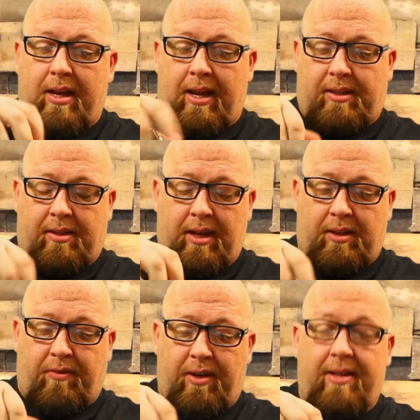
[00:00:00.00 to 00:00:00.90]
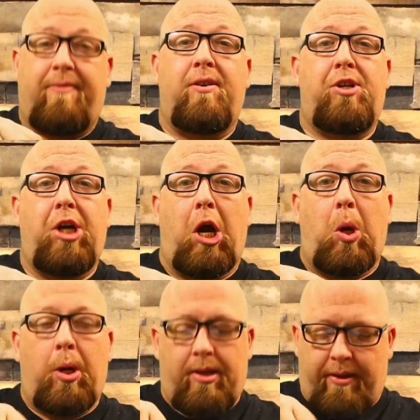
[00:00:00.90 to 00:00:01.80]
that's for a different
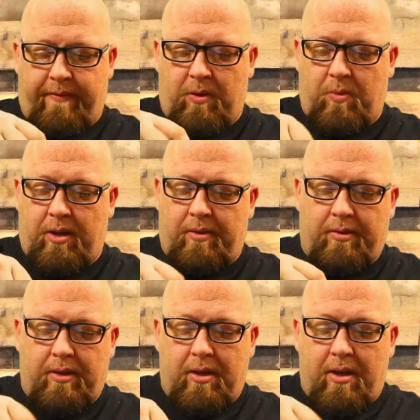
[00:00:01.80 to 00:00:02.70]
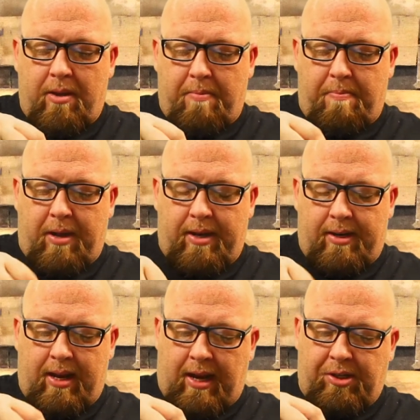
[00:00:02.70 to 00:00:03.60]
show, if you will.
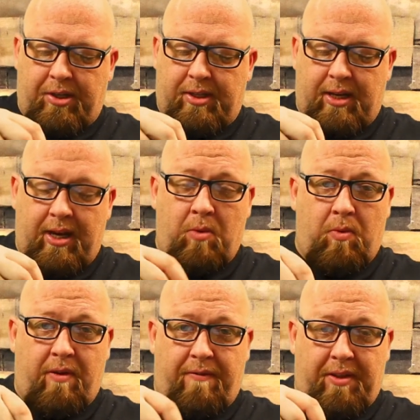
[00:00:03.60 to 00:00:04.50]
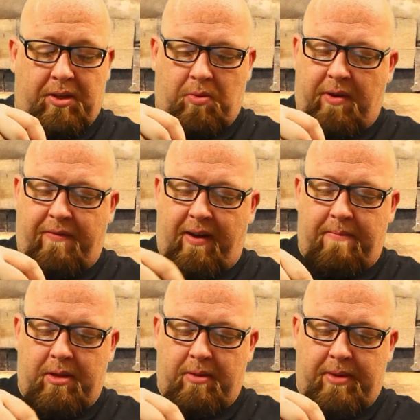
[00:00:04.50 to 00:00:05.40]
But as you can see, it will fit the
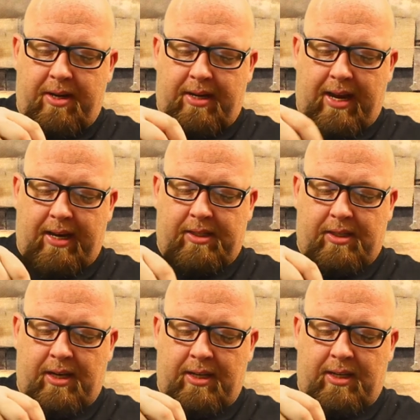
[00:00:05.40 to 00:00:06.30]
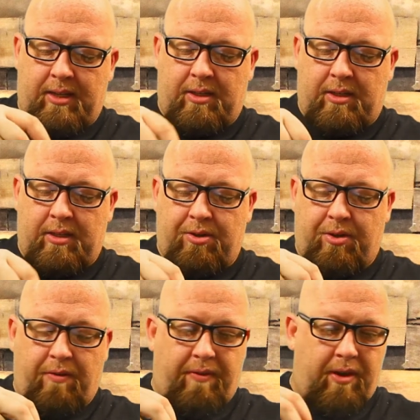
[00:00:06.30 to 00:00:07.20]
25 millimeter tanks. It does look a little
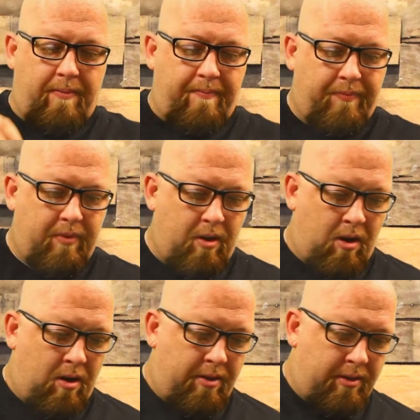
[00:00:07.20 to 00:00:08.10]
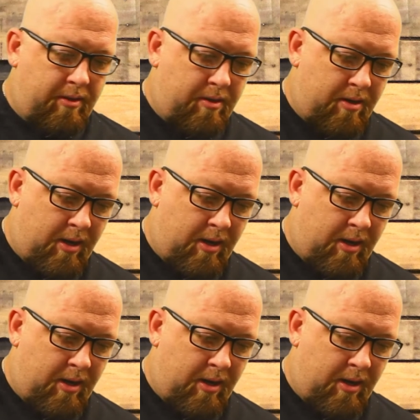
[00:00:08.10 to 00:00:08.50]
goofy on the